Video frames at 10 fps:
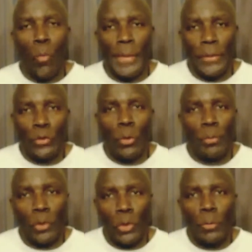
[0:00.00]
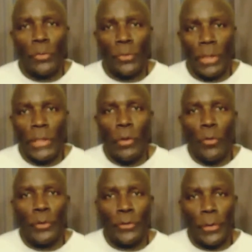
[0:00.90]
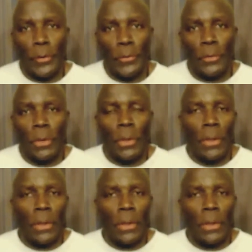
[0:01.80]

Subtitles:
What is your purpose here on this earth?